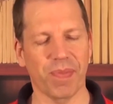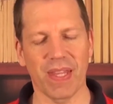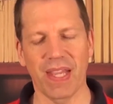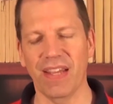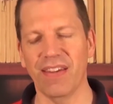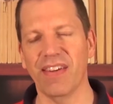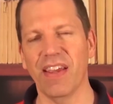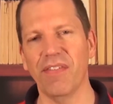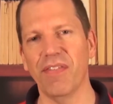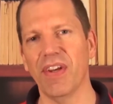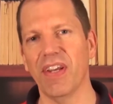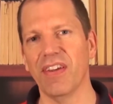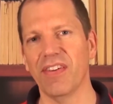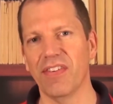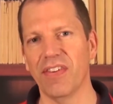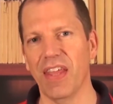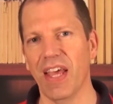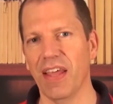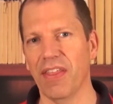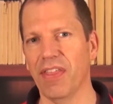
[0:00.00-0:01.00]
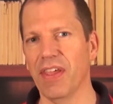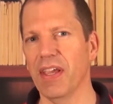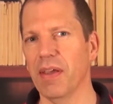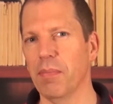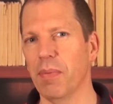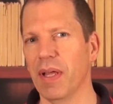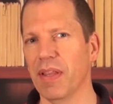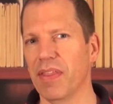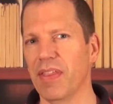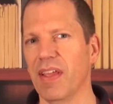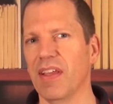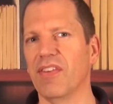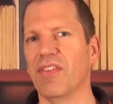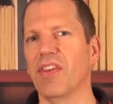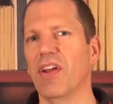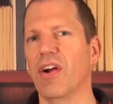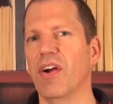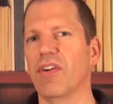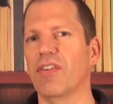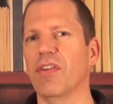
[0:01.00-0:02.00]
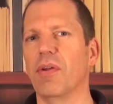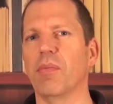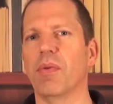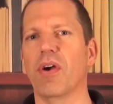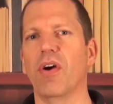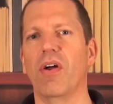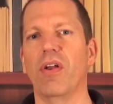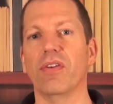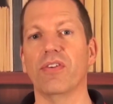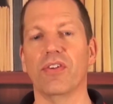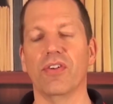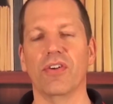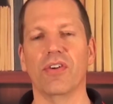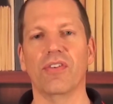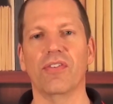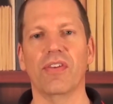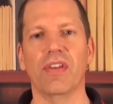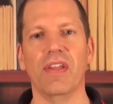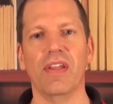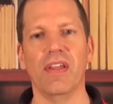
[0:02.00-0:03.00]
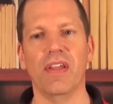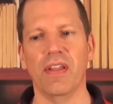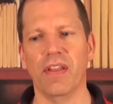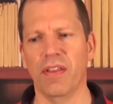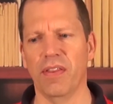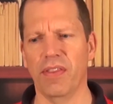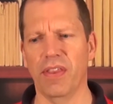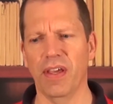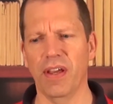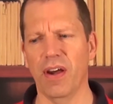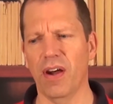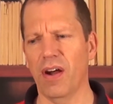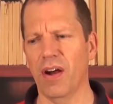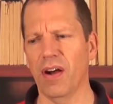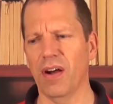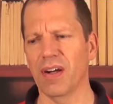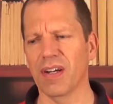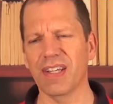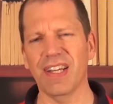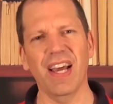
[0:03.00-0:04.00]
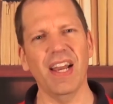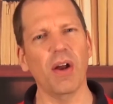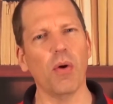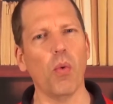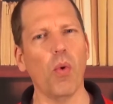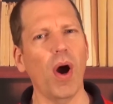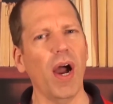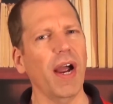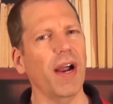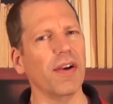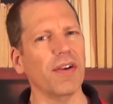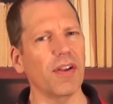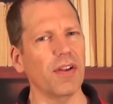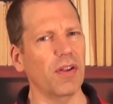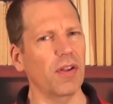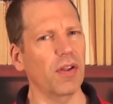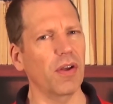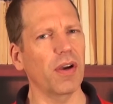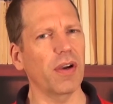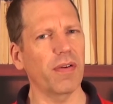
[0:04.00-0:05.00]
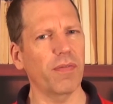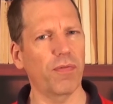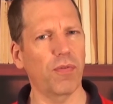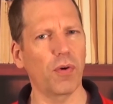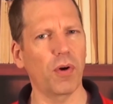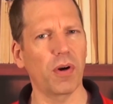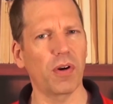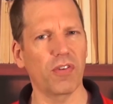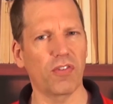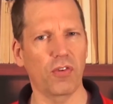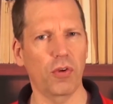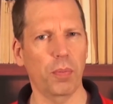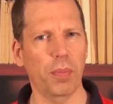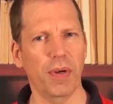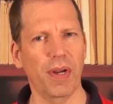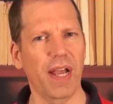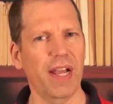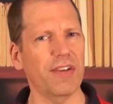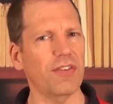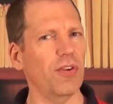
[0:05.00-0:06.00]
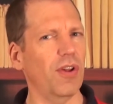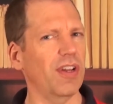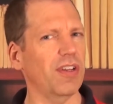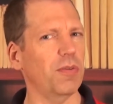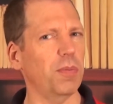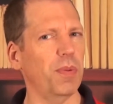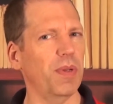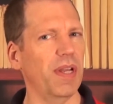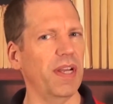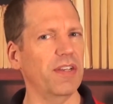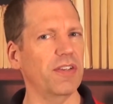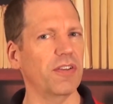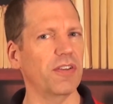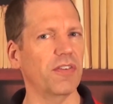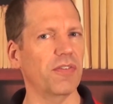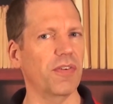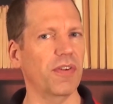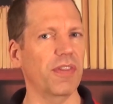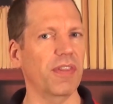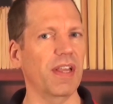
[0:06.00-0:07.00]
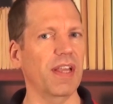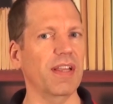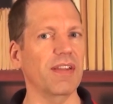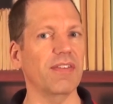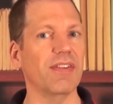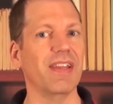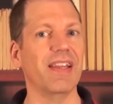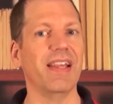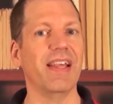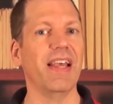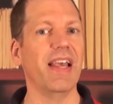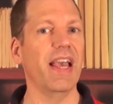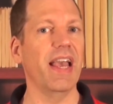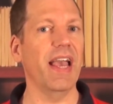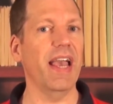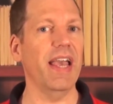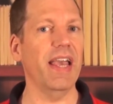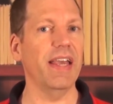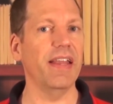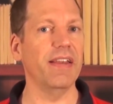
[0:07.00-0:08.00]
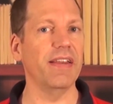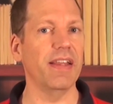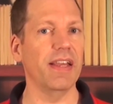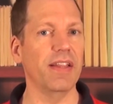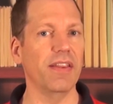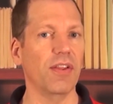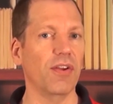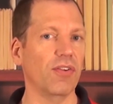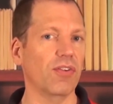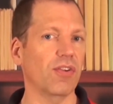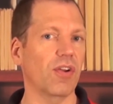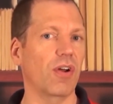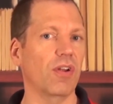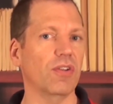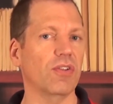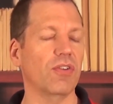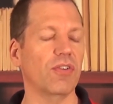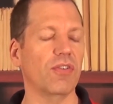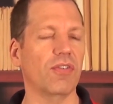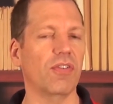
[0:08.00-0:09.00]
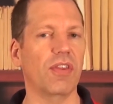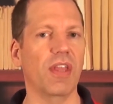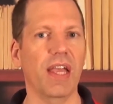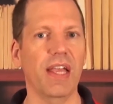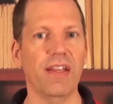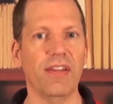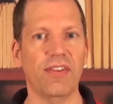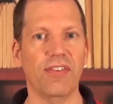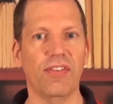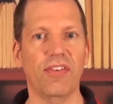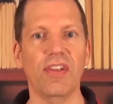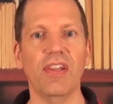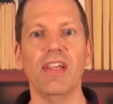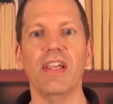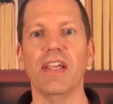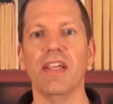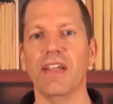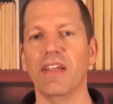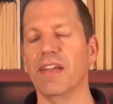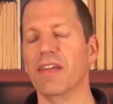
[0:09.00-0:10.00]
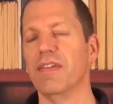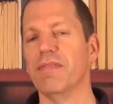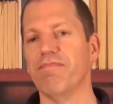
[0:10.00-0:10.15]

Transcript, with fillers: As evidence of that, think about this. There are some cultures that are kind of wired to look for supernatural explanations for things, and in those cultures, they see